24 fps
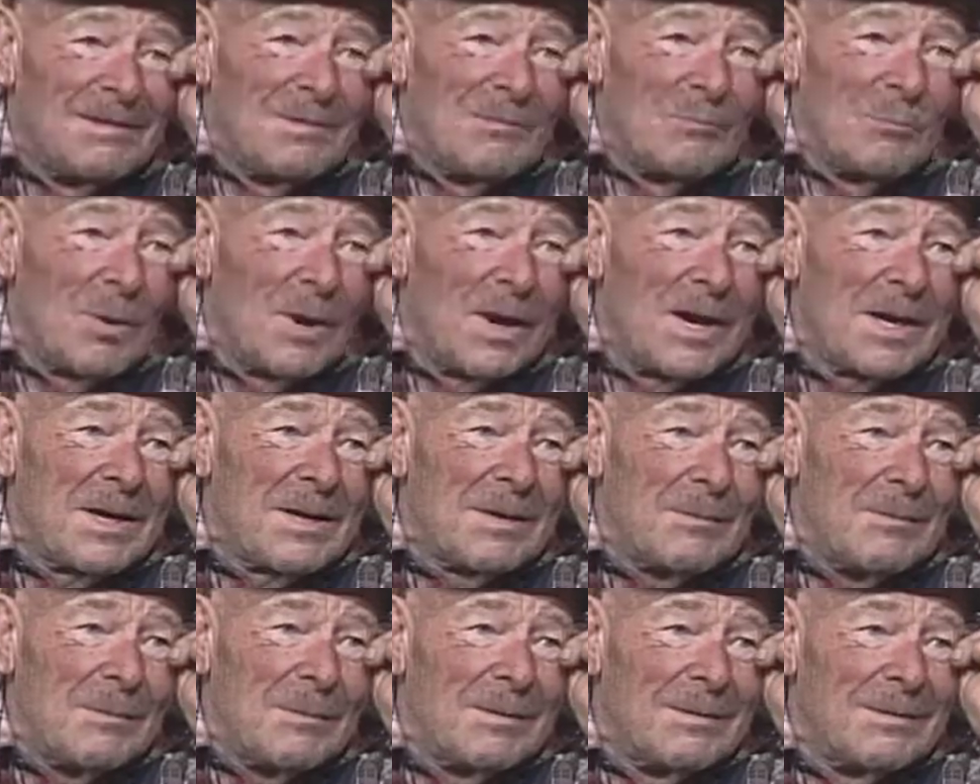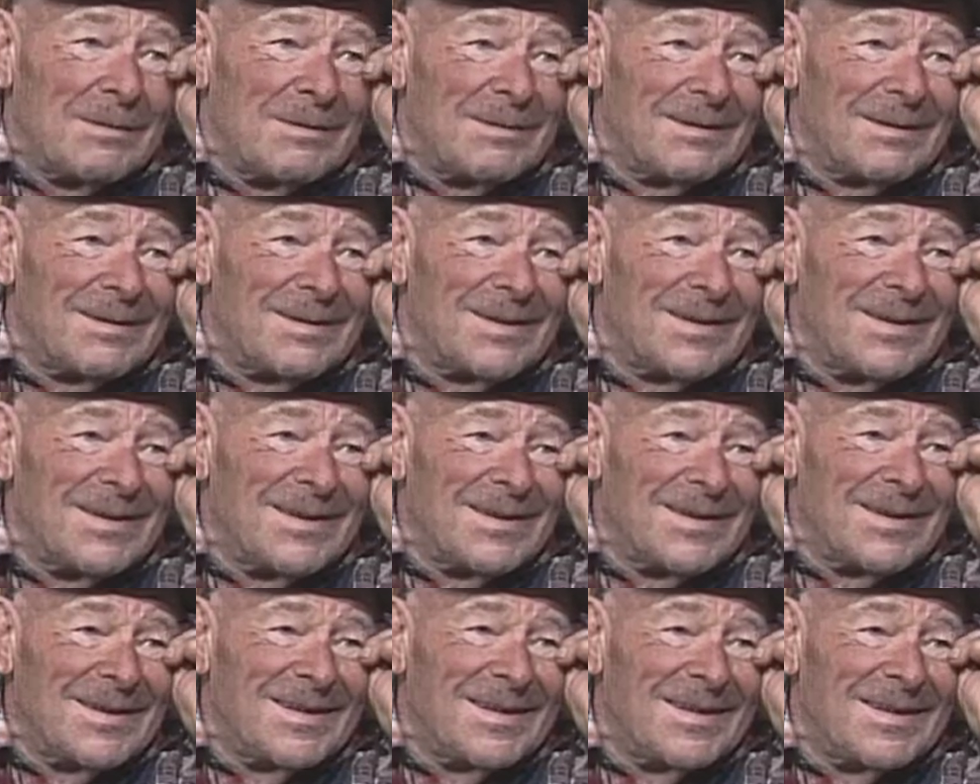Break them.
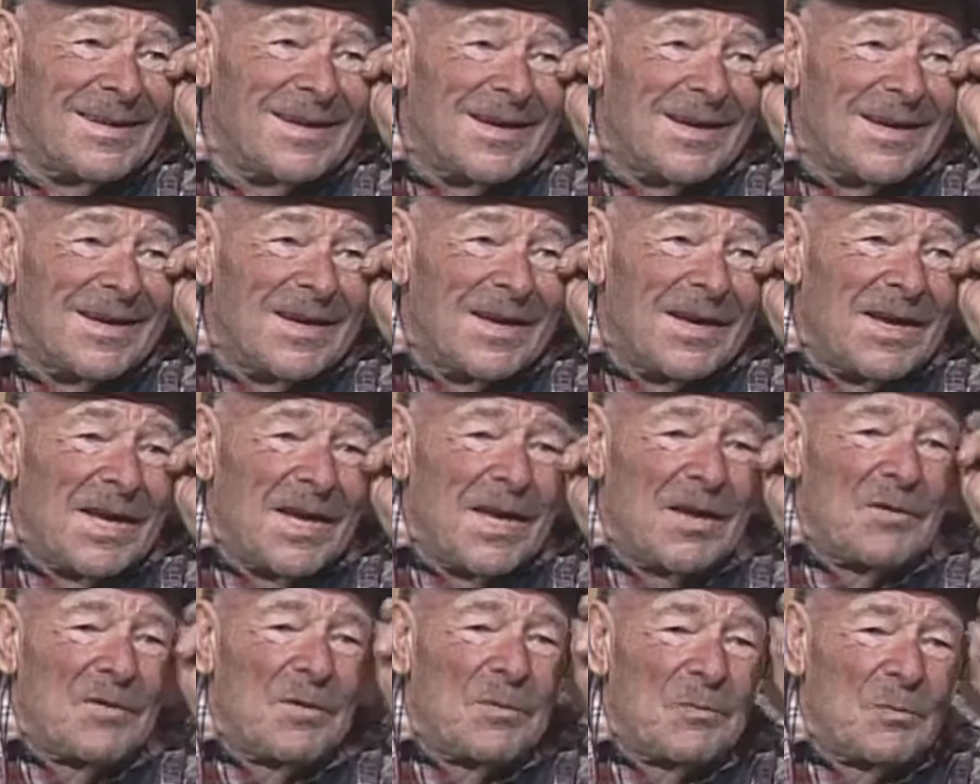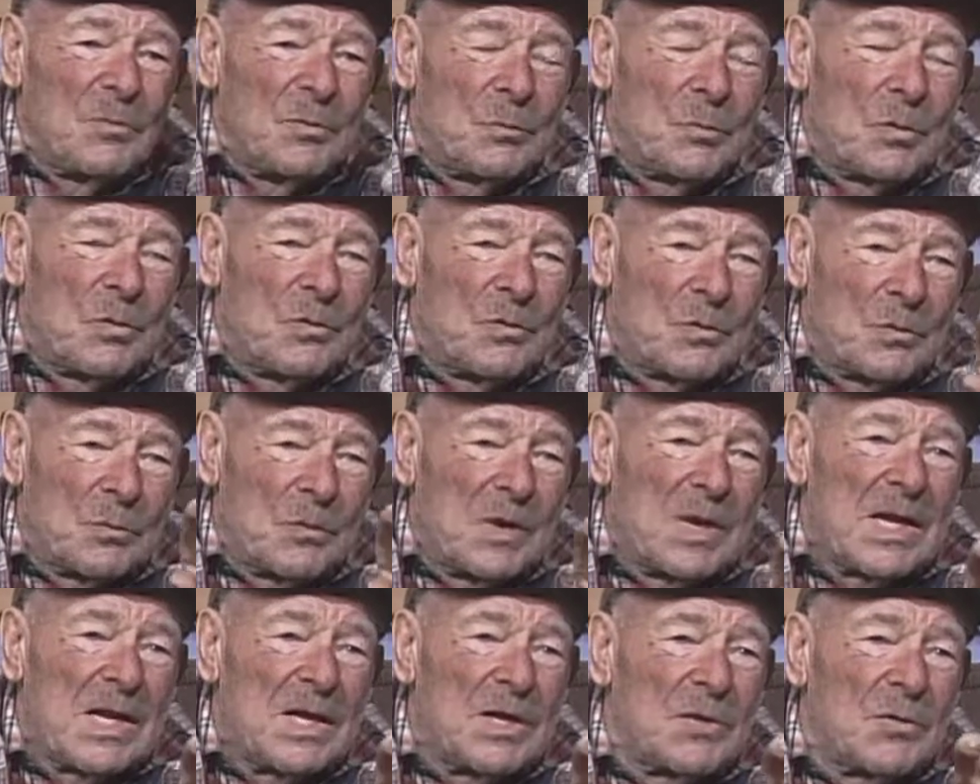
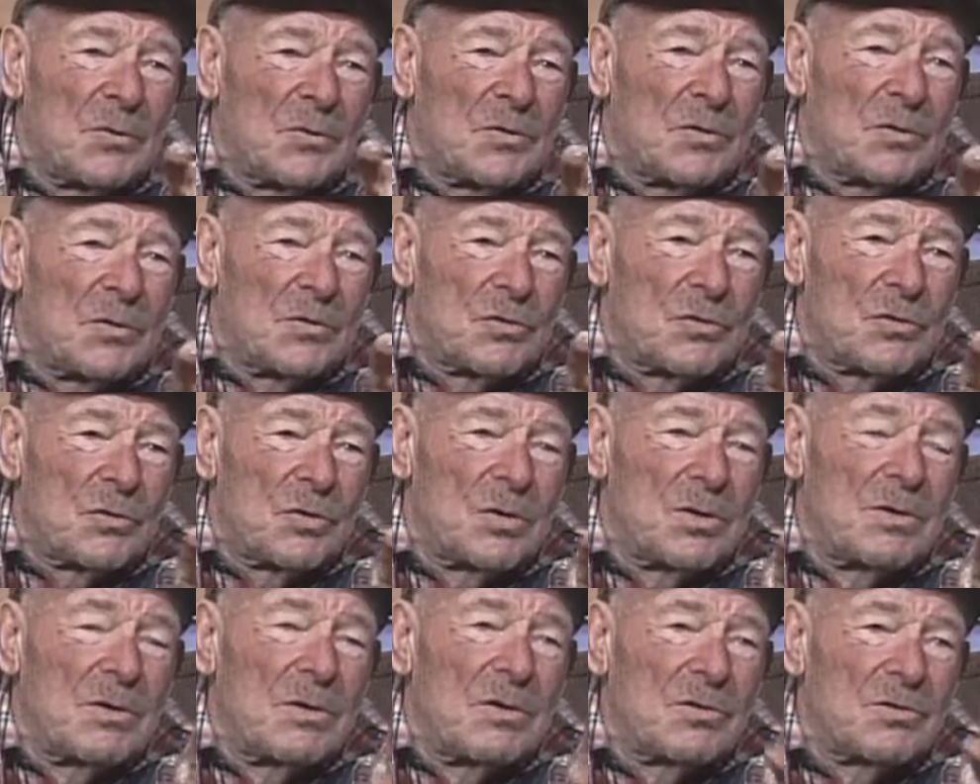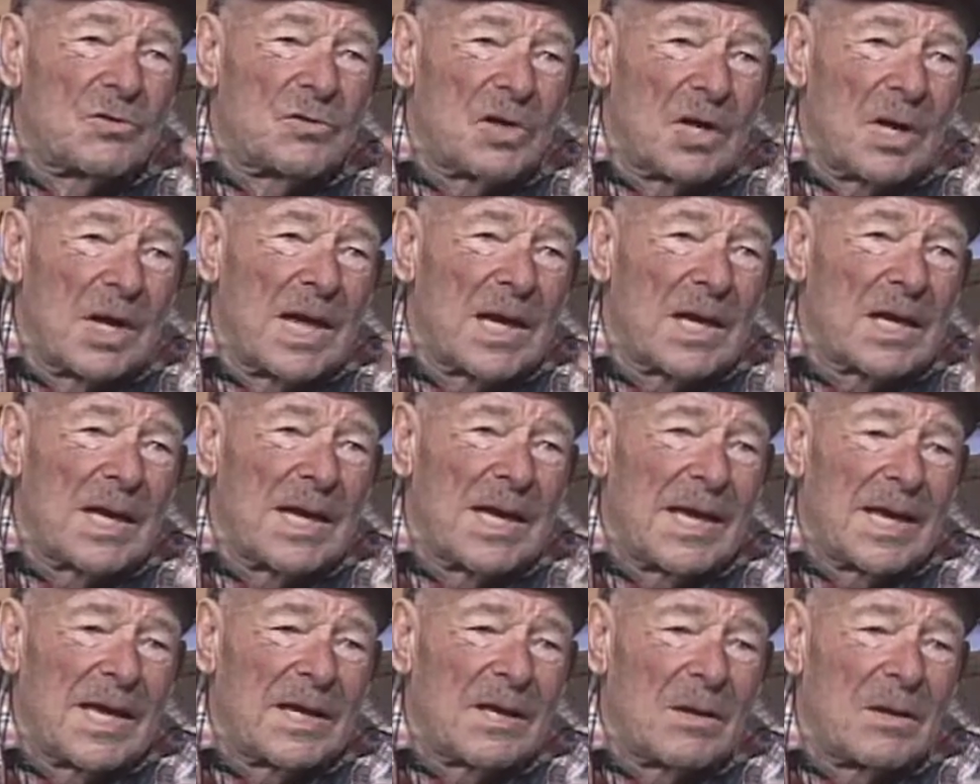You should shellac a
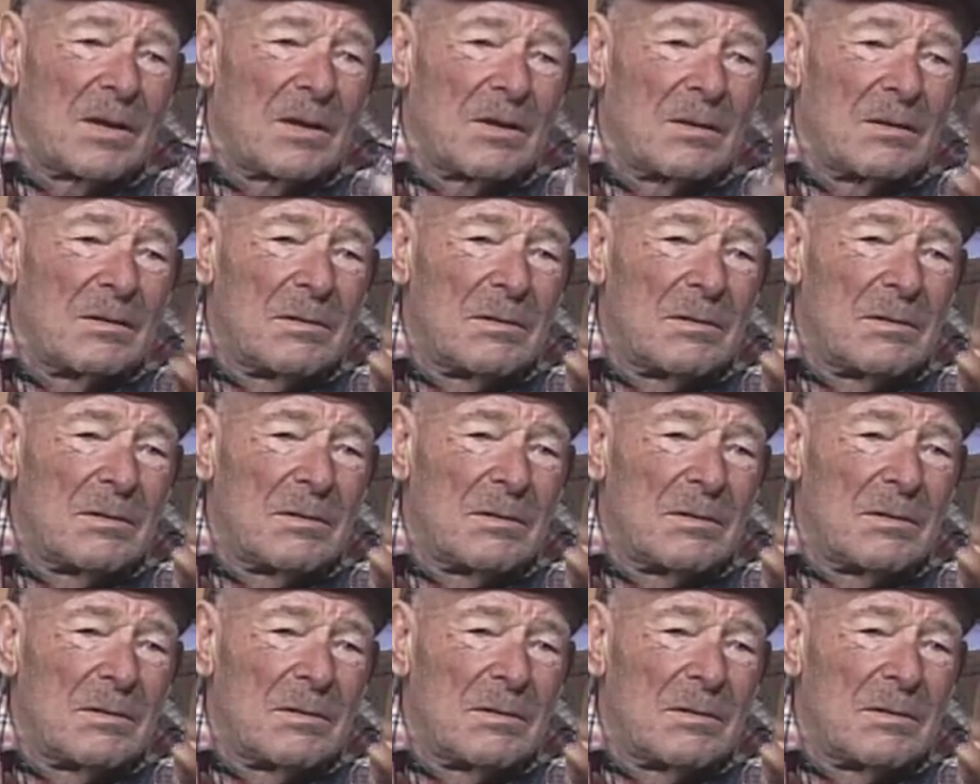handle.